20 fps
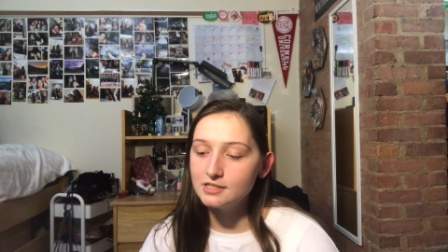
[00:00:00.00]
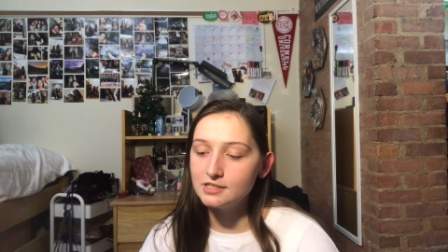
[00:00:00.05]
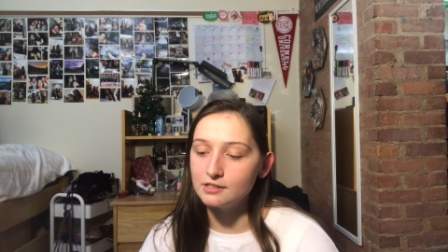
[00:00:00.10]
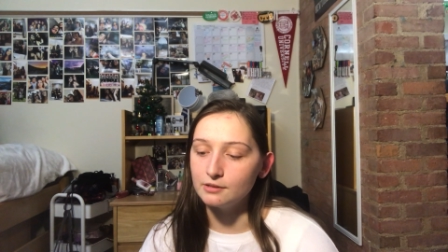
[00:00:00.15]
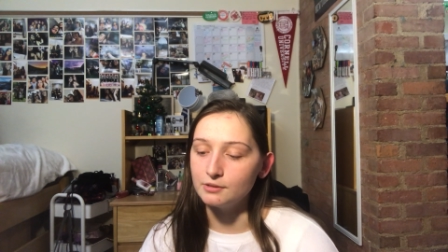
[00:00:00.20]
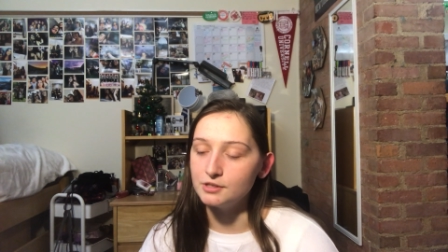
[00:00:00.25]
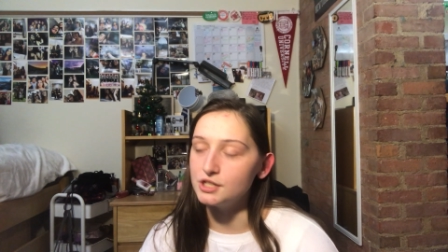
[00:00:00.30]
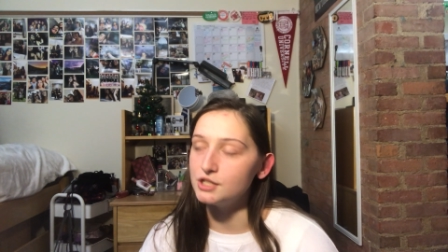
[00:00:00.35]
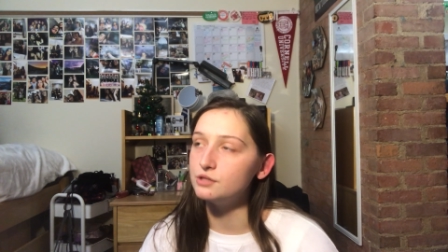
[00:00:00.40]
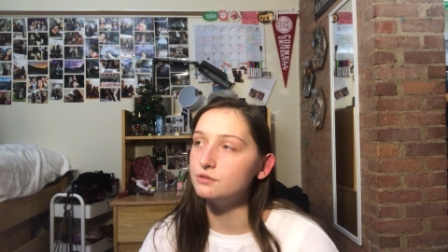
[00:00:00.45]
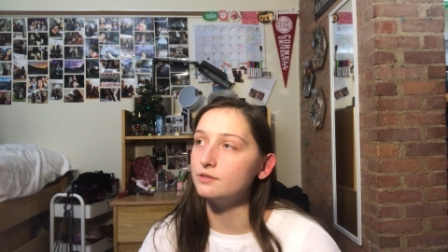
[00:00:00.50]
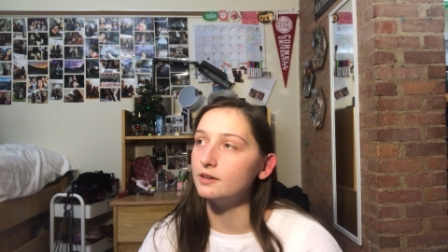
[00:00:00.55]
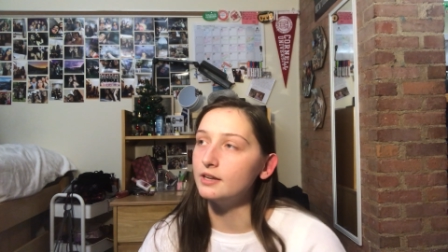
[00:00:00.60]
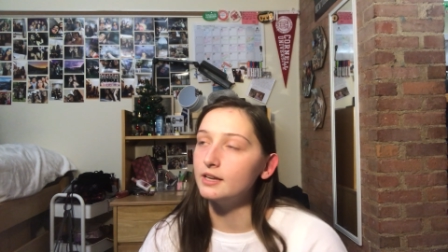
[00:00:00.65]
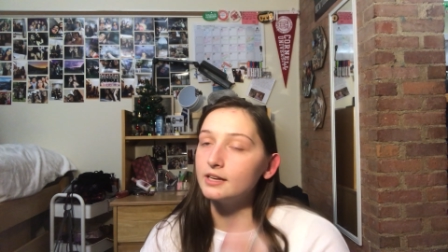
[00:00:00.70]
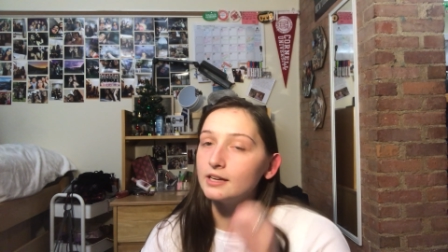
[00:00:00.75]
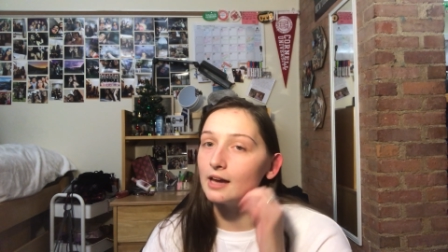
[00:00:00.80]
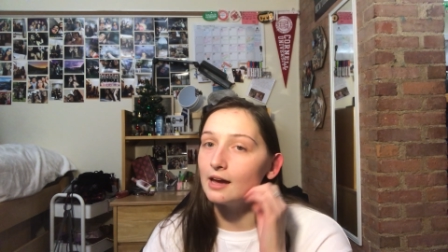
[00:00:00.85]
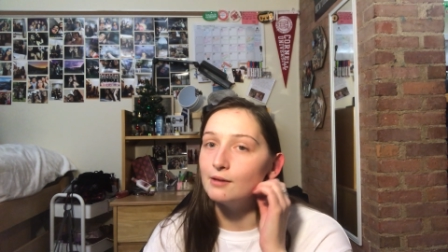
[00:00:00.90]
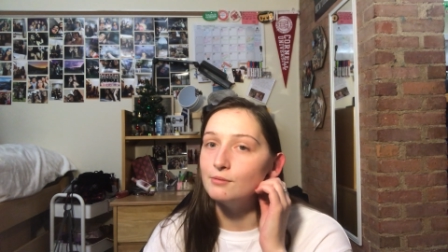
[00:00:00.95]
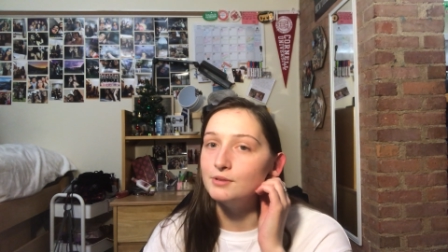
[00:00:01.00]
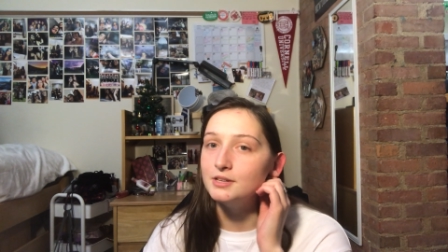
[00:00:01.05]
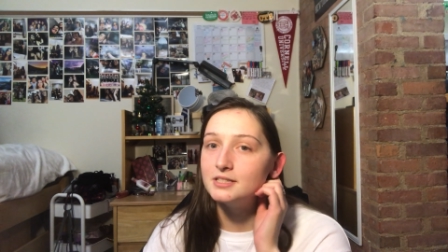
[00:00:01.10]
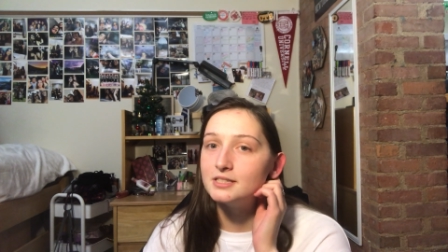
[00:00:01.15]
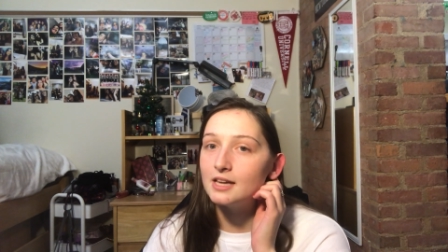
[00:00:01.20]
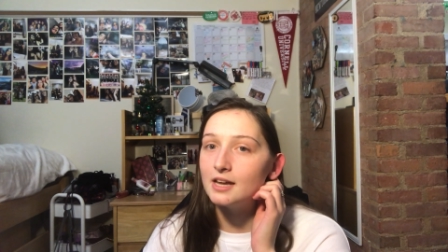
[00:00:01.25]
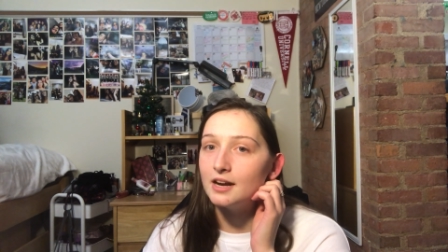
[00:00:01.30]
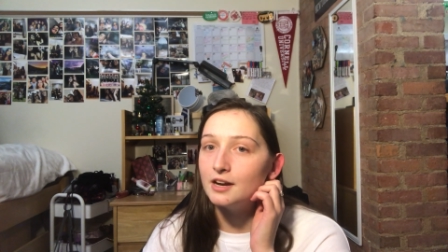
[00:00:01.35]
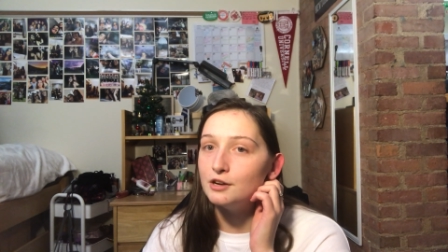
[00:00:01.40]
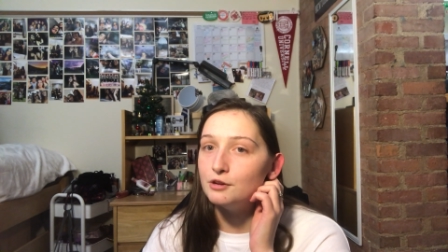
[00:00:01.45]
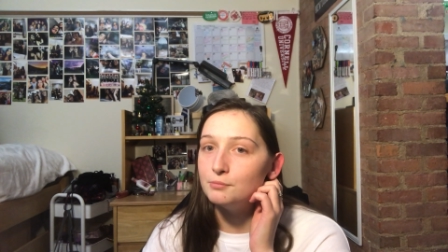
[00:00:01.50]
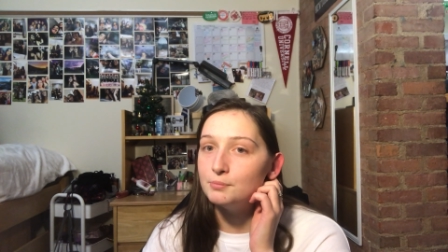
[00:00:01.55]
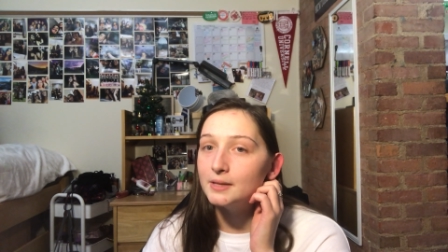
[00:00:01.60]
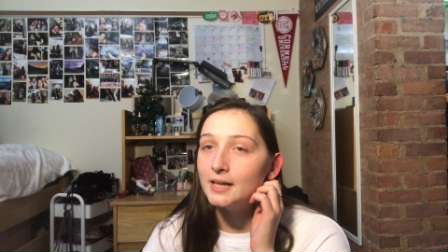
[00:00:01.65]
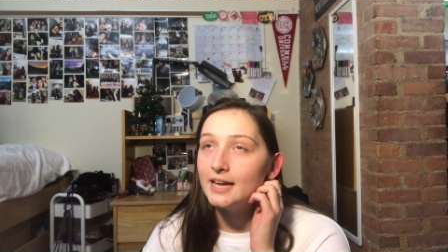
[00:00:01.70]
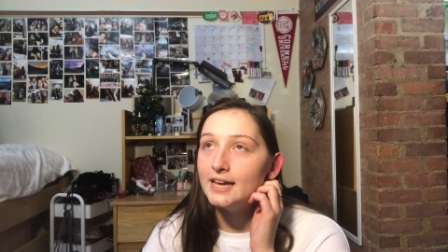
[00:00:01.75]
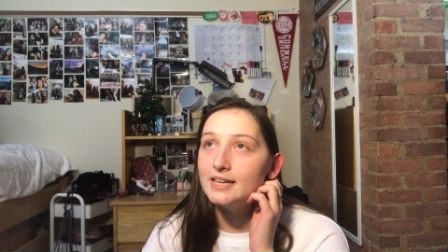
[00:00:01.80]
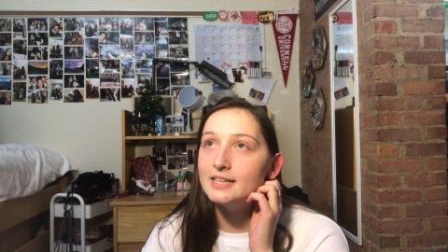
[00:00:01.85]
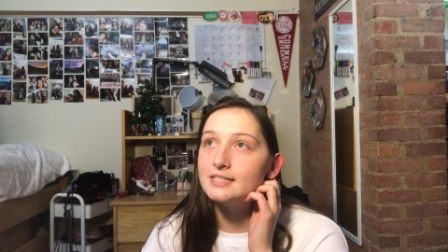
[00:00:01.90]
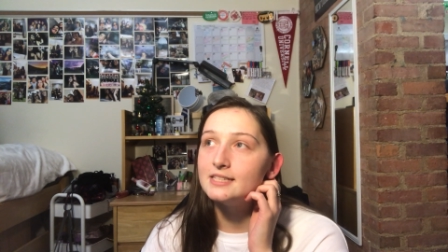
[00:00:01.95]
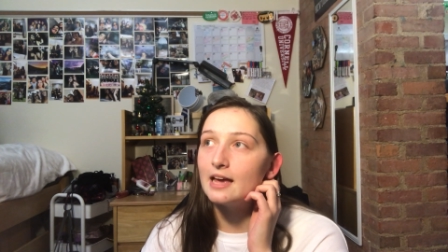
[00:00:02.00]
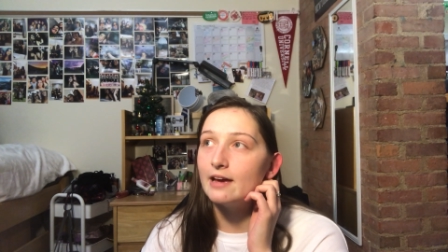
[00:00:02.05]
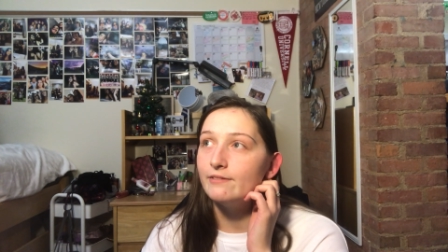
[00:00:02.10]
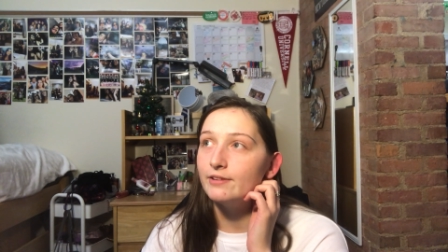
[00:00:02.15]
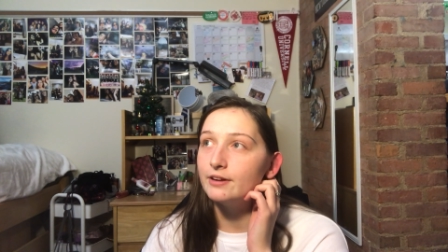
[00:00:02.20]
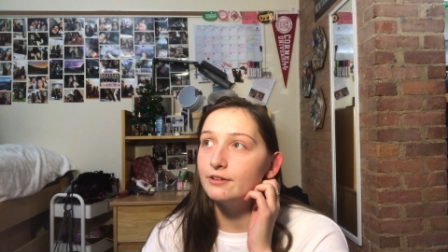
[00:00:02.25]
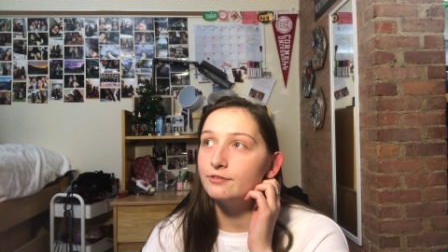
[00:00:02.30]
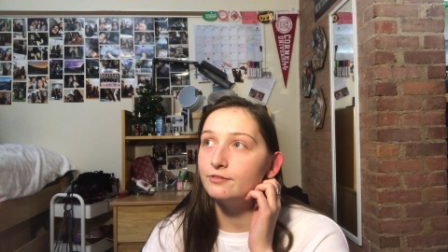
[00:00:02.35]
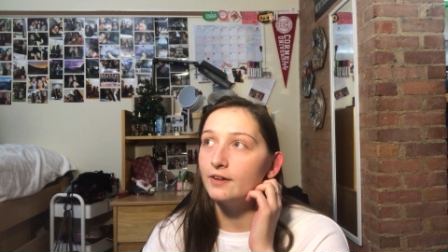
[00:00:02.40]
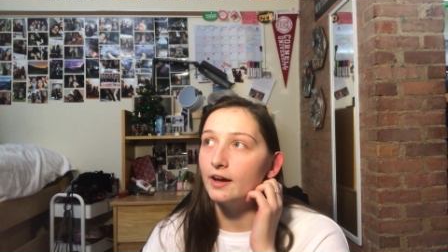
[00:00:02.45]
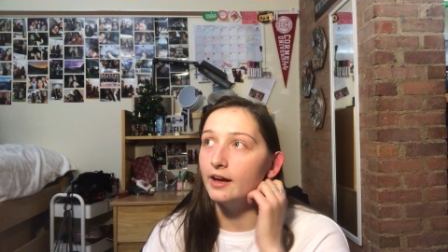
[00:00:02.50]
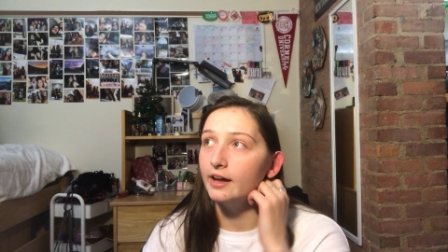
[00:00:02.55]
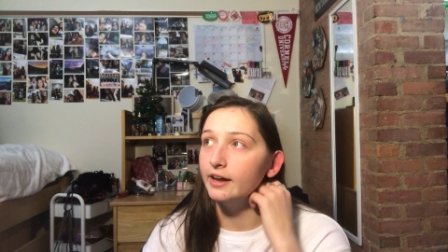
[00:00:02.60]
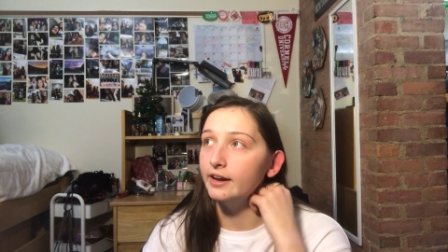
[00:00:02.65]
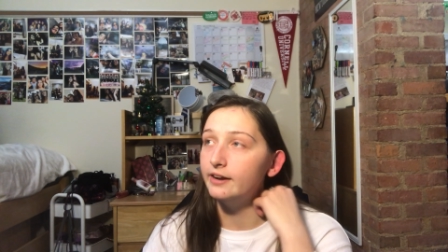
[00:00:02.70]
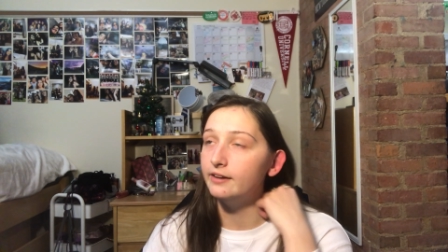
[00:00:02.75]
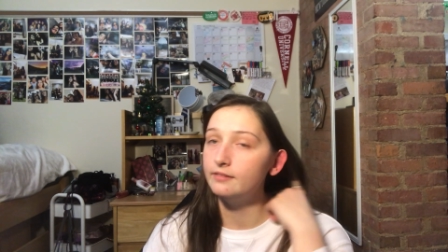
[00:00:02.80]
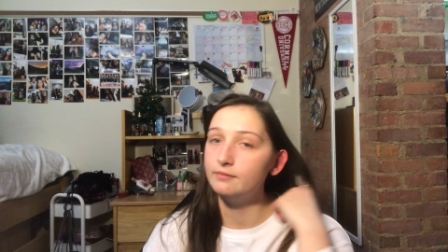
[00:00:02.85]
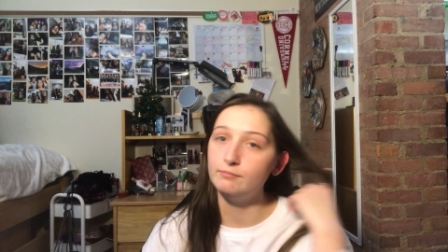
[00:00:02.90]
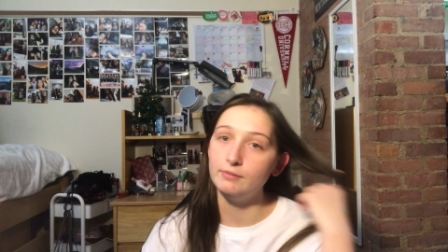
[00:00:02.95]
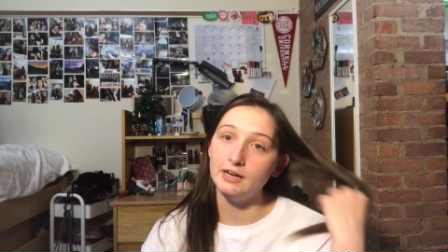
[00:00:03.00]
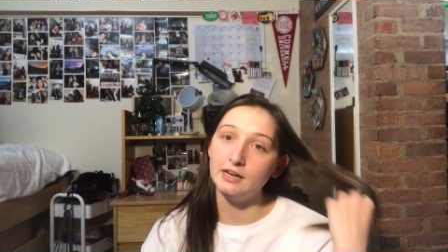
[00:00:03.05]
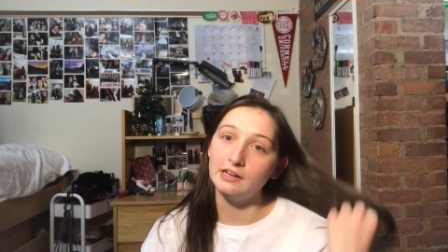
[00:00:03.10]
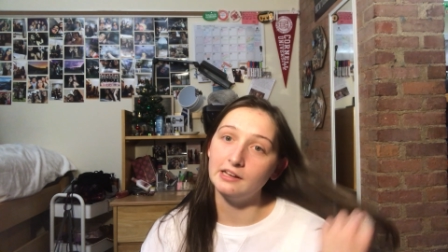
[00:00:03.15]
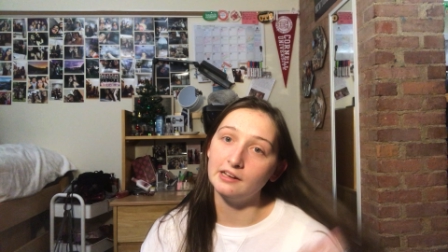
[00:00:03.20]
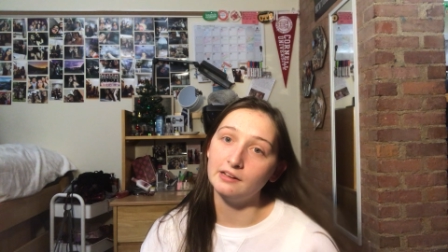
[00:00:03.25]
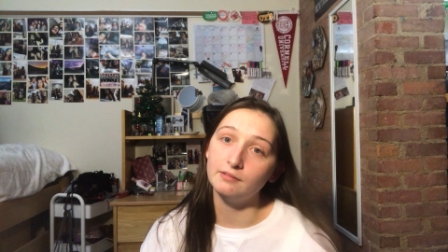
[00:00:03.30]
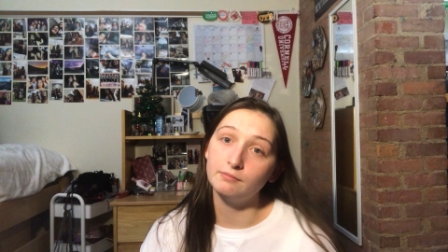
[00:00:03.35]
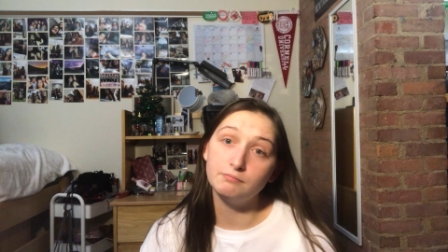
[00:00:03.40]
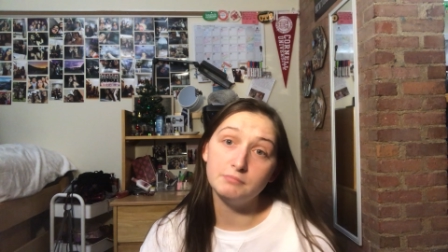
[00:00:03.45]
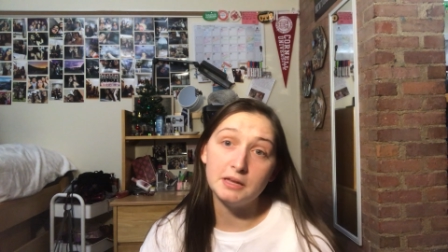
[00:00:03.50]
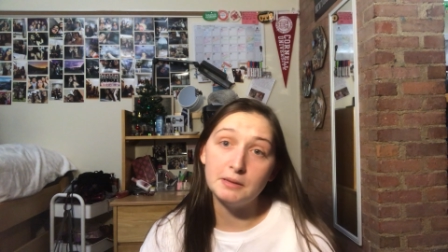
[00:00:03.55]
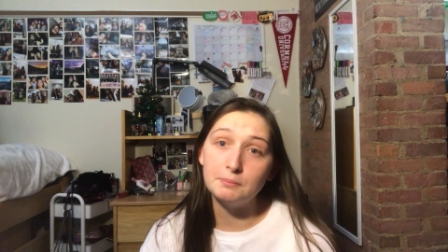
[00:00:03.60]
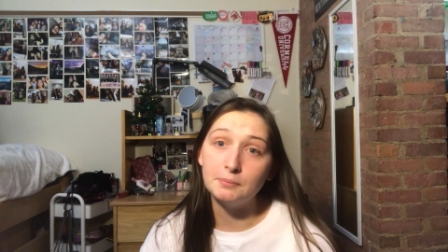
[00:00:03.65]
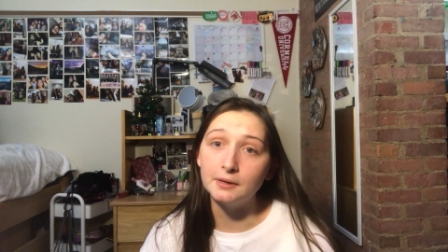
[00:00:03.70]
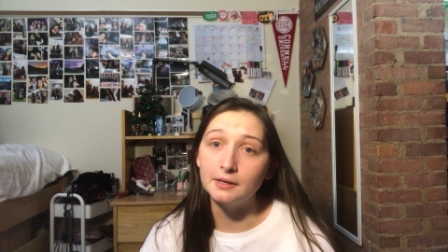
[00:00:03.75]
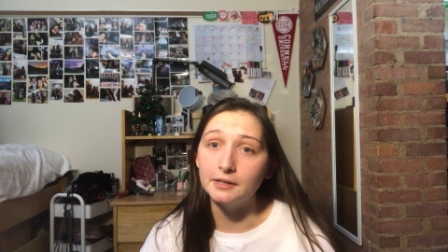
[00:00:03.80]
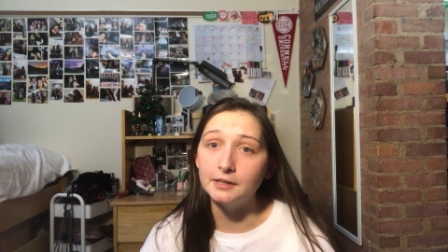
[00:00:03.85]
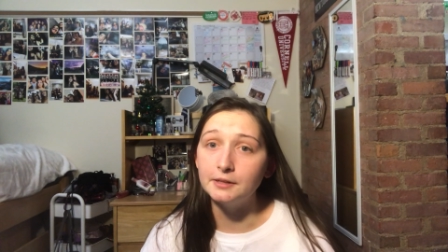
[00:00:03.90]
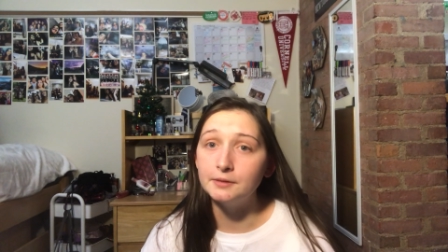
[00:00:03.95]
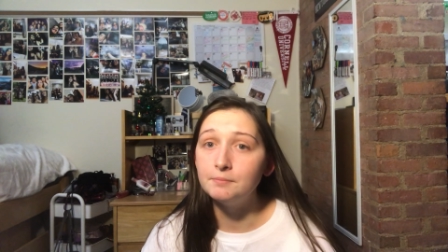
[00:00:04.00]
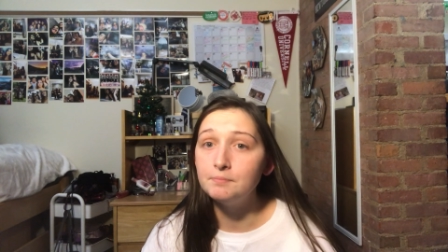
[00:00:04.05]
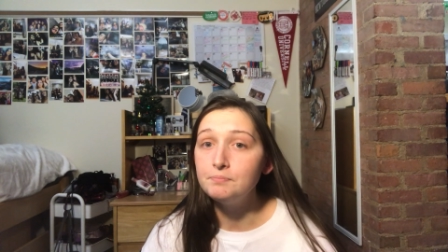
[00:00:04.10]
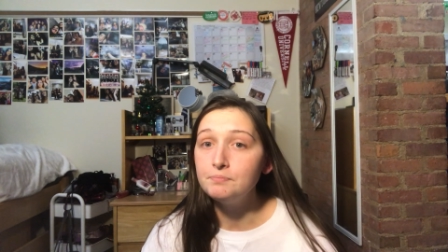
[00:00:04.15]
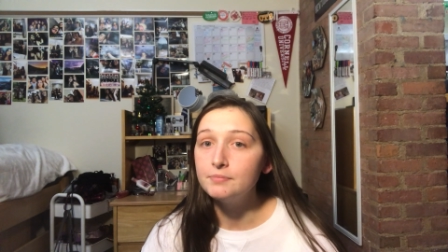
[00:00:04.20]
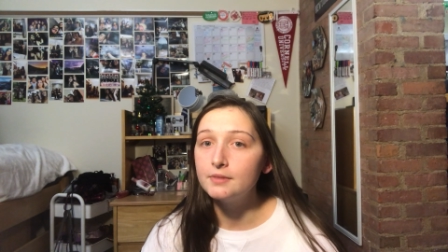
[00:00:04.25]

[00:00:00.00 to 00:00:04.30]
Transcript: so it just felt like I was at a new place, having fun, meeting people,